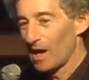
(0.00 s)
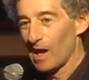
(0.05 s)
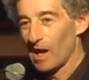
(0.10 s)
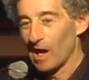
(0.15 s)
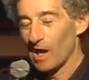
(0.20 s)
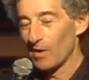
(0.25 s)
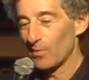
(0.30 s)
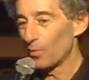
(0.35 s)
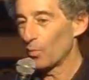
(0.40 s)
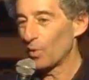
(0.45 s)

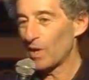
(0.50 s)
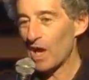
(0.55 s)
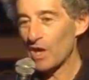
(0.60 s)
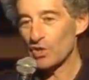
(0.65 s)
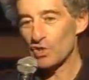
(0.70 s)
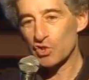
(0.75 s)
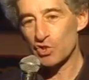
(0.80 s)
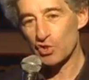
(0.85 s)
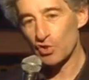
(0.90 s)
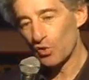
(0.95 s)
Uh, we
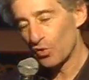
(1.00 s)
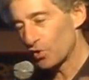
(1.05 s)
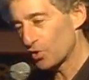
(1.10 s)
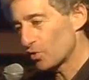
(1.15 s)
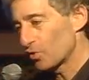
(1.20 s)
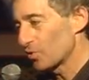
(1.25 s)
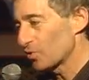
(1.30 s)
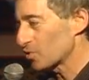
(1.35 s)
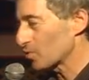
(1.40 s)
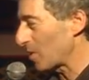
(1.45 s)
had a
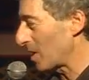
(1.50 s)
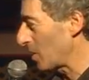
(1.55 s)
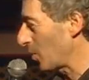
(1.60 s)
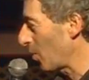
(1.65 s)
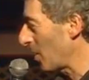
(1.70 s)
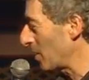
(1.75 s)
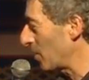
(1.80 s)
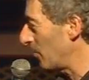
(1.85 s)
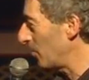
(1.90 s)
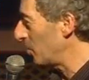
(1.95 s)
surge to the Strait of
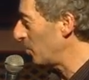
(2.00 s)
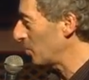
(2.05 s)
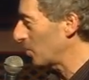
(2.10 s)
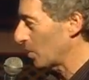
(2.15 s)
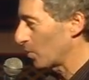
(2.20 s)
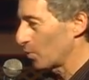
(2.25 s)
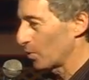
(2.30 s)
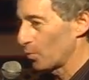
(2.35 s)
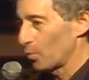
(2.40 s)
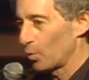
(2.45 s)
Juan de
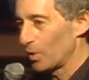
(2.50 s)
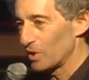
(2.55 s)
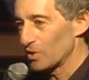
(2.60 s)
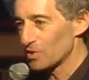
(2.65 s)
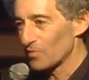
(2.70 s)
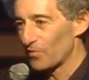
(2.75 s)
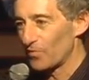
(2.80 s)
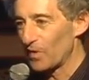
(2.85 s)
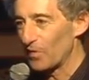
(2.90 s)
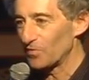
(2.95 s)
Fuca with
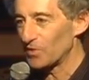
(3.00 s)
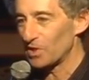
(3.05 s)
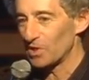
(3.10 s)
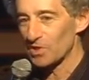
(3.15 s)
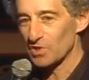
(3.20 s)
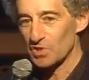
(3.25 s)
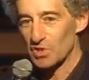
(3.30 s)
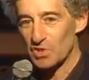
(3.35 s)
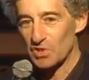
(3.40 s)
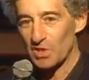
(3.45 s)
winds of 50
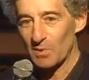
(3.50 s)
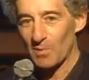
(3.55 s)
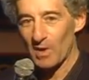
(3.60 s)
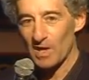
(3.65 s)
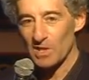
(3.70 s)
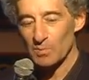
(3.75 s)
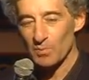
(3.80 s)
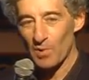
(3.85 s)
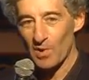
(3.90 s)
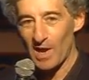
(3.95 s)
to 60
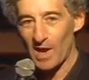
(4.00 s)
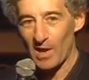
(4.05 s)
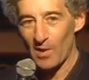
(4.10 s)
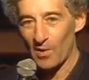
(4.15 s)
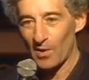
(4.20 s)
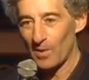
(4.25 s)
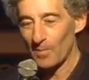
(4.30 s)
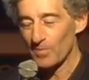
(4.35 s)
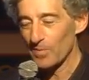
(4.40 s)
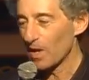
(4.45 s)
miles per
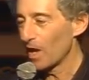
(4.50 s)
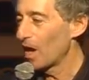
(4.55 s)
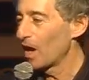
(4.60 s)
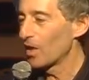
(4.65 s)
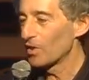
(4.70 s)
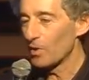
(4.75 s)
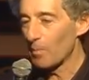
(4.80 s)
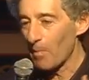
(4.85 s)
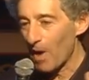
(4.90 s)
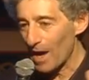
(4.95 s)
hour.
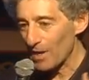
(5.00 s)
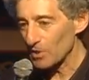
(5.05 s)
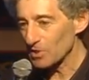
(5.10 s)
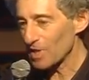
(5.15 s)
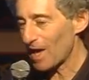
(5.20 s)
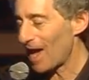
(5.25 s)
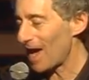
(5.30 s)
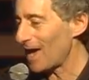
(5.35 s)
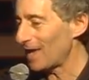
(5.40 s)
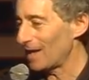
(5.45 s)
The
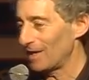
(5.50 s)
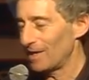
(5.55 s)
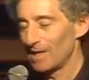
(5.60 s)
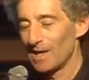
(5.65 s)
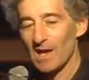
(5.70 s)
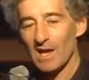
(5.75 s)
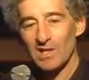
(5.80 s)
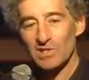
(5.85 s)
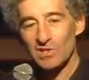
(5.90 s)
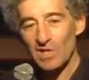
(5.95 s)
models had it.
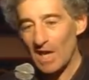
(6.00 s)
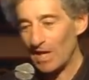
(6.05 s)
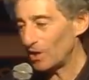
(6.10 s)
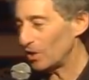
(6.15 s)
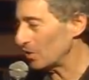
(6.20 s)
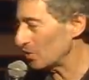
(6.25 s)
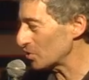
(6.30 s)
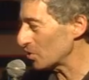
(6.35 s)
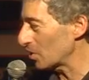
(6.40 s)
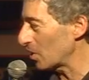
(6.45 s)
Ten
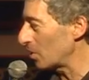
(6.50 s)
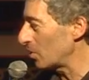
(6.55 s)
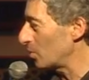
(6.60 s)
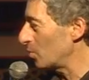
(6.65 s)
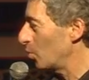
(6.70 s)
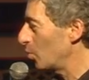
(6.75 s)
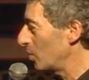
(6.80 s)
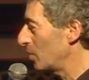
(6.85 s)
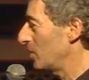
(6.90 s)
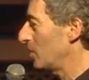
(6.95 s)
years ago,
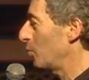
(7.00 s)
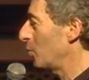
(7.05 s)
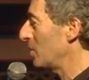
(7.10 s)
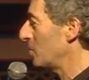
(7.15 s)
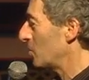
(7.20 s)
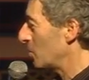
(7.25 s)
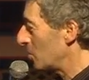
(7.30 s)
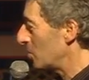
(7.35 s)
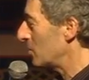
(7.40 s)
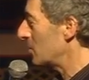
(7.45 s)
we
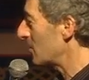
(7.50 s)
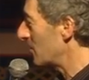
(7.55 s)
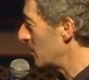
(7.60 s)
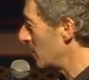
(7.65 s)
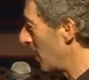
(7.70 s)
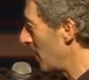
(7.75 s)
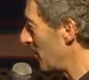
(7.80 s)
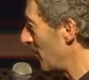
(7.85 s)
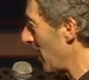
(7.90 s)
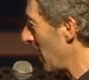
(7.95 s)
couldn't have
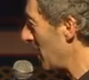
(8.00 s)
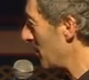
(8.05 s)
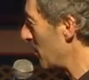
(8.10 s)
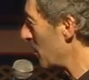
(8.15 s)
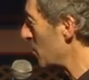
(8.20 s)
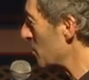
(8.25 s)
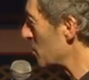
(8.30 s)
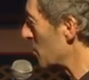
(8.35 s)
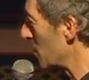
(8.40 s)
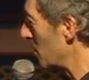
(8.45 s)
done that
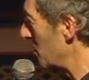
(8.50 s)
because the